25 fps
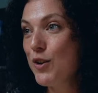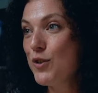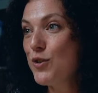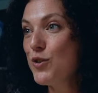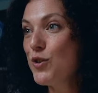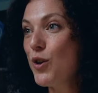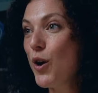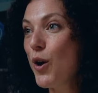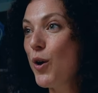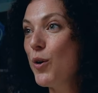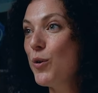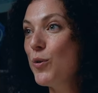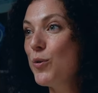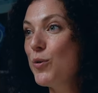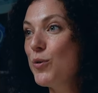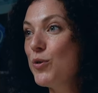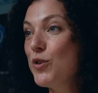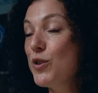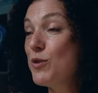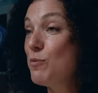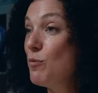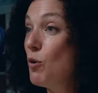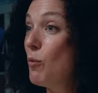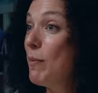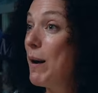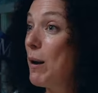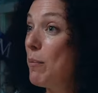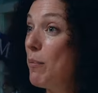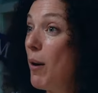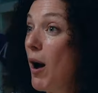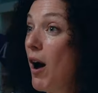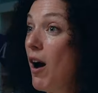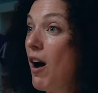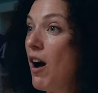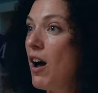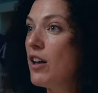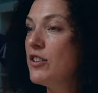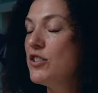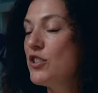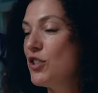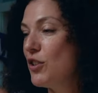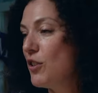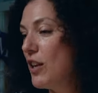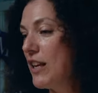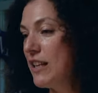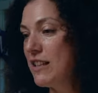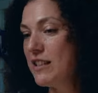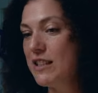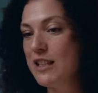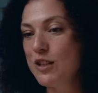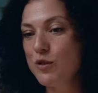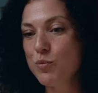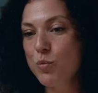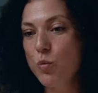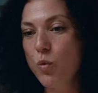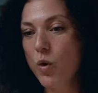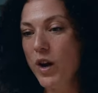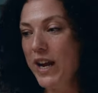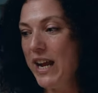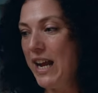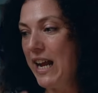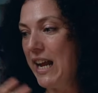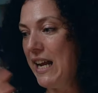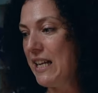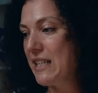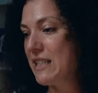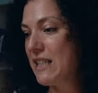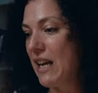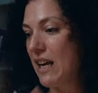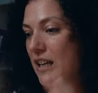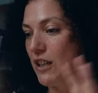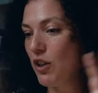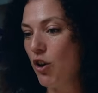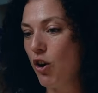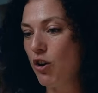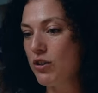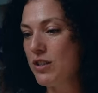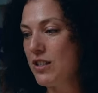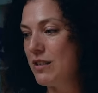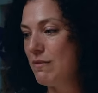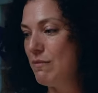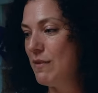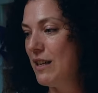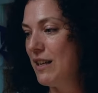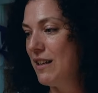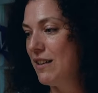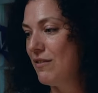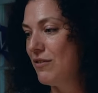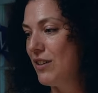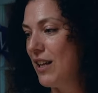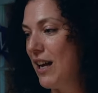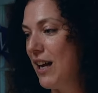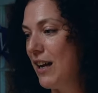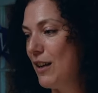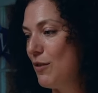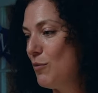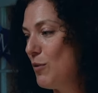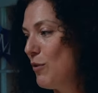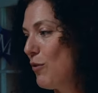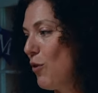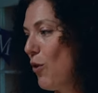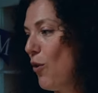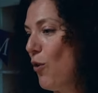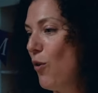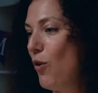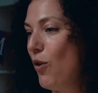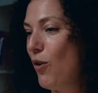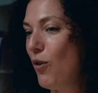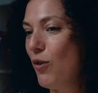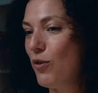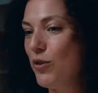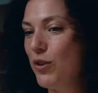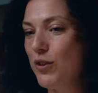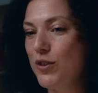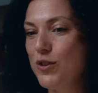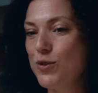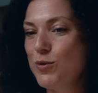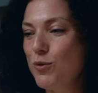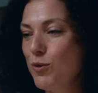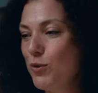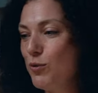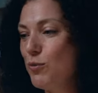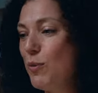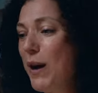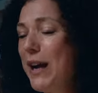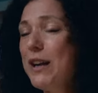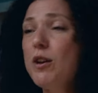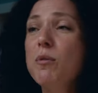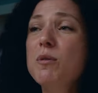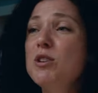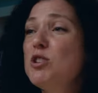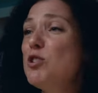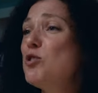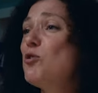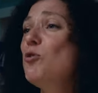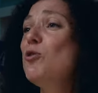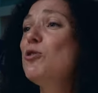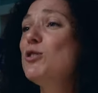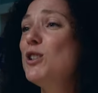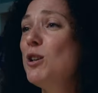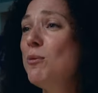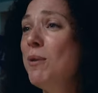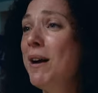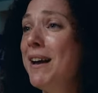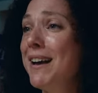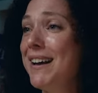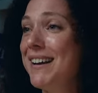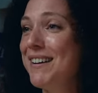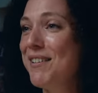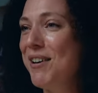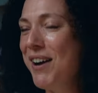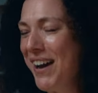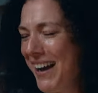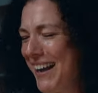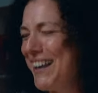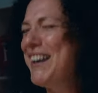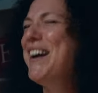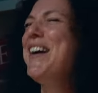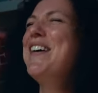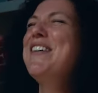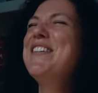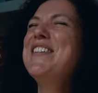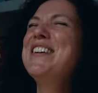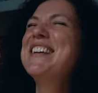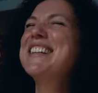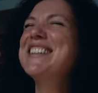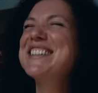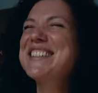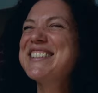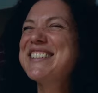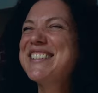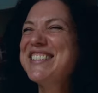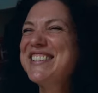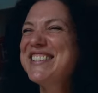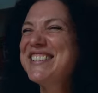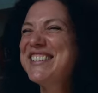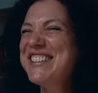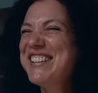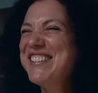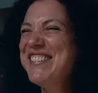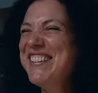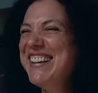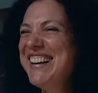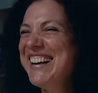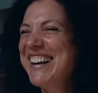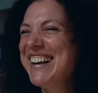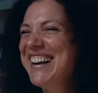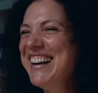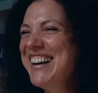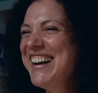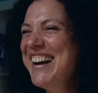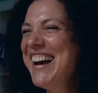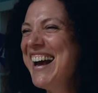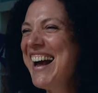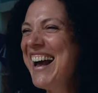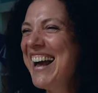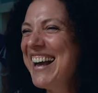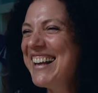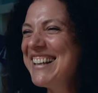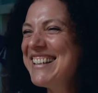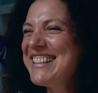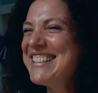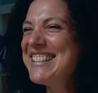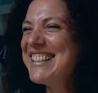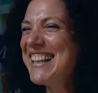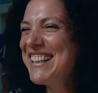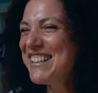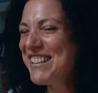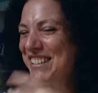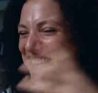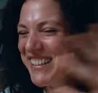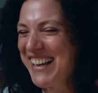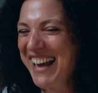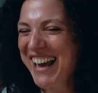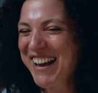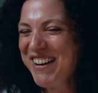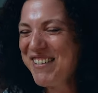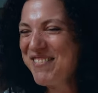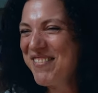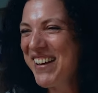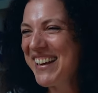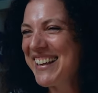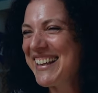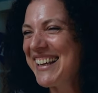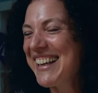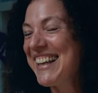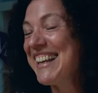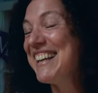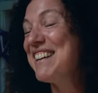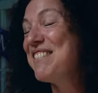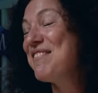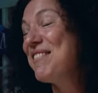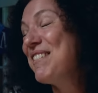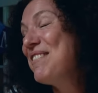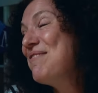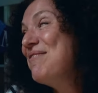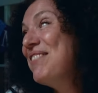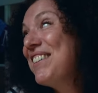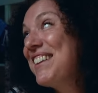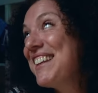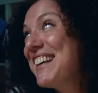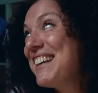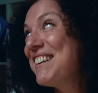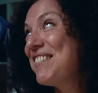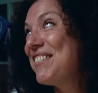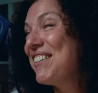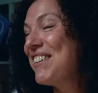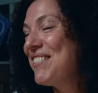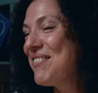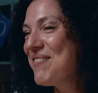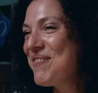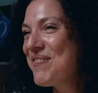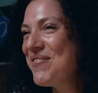So there's more male part. And so it's this weird dichotomy of like, we've got, all, why can't we just all do it? Why can't we just all do it? Instead of, yeah, make it even. But there you are.